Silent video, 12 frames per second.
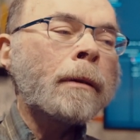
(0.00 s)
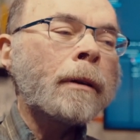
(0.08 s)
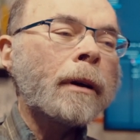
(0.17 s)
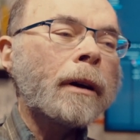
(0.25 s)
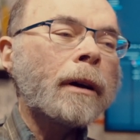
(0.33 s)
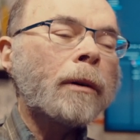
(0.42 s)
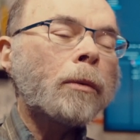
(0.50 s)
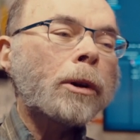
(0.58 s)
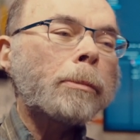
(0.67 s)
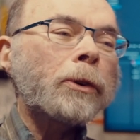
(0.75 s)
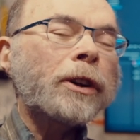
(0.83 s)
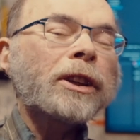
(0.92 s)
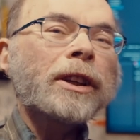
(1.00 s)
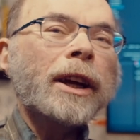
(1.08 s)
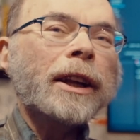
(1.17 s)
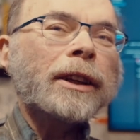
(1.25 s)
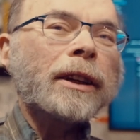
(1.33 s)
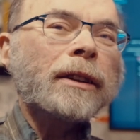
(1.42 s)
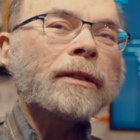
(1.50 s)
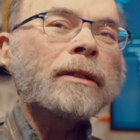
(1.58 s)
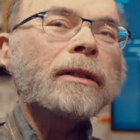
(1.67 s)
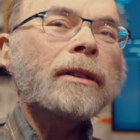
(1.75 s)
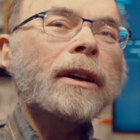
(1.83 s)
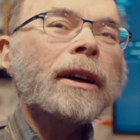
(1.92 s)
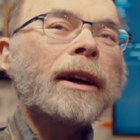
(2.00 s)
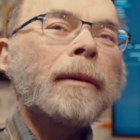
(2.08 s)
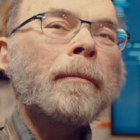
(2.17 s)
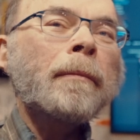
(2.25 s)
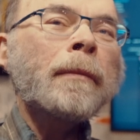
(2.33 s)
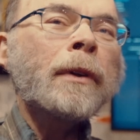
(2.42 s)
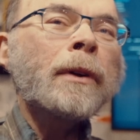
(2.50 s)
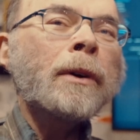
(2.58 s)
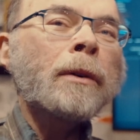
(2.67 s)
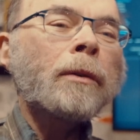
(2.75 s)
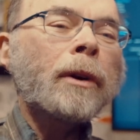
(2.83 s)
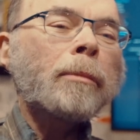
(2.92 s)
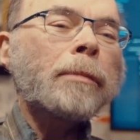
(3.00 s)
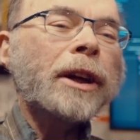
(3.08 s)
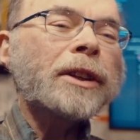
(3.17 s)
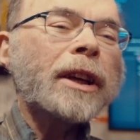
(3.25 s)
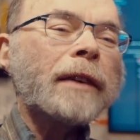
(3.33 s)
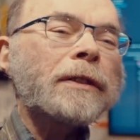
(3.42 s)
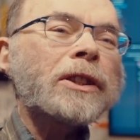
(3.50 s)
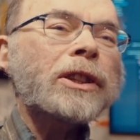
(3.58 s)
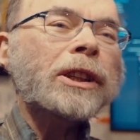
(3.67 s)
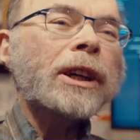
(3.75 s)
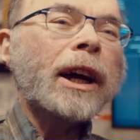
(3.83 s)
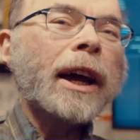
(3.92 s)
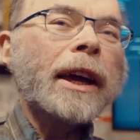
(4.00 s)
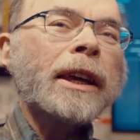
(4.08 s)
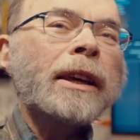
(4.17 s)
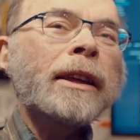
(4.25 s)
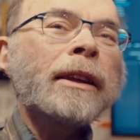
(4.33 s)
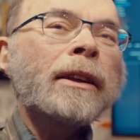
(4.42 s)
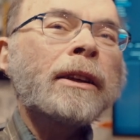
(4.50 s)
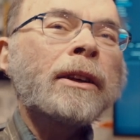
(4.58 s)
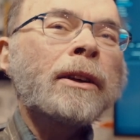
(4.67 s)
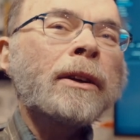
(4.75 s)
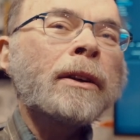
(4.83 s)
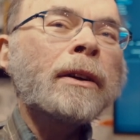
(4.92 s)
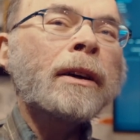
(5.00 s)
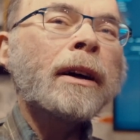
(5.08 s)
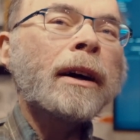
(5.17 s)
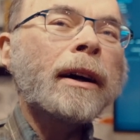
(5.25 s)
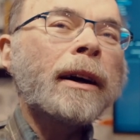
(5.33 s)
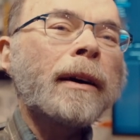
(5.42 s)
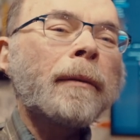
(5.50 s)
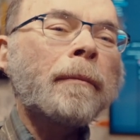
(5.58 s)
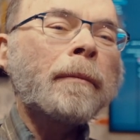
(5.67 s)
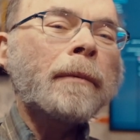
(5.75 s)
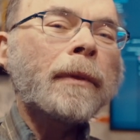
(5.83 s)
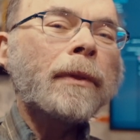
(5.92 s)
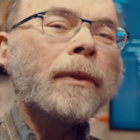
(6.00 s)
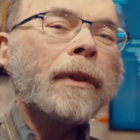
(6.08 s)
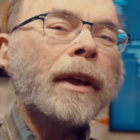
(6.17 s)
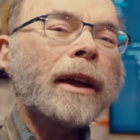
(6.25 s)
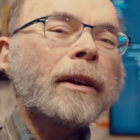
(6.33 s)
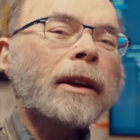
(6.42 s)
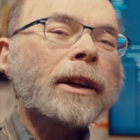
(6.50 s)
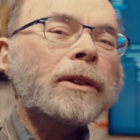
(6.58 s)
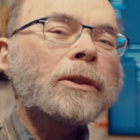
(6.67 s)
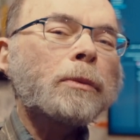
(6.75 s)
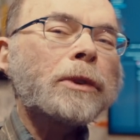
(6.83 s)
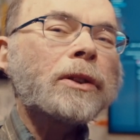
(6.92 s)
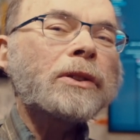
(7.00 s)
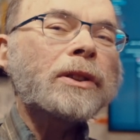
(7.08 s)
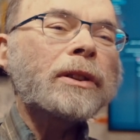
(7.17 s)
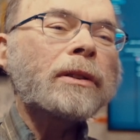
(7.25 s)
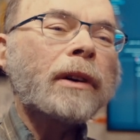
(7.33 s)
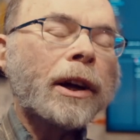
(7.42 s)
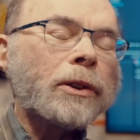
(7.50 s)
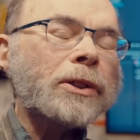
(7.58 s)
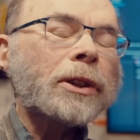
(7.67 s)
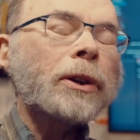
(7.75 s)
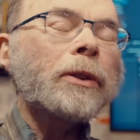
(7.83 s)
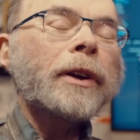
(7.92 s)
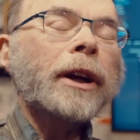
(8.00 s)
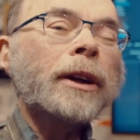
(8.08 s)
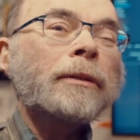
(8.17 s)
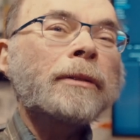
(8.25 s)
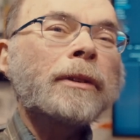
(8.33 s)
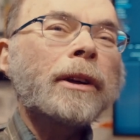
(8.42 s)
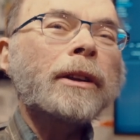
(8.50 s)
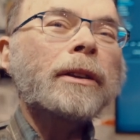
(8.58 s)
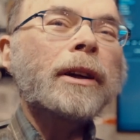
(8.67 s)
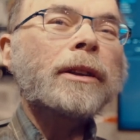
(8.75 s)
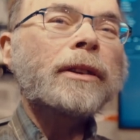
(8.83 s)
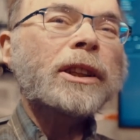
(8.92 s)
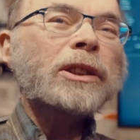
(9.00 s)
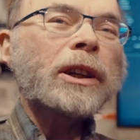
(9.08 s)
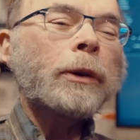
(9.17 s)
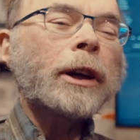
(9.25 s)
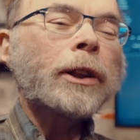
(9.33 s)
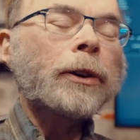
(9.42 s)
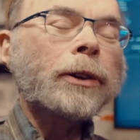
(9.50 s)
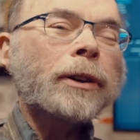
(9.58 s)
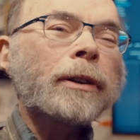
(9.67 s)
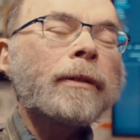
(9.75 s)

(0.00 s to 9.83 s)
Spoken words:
Waterbury, Connecticut, run by David Sakai, and I used to go there, and that's how I learned.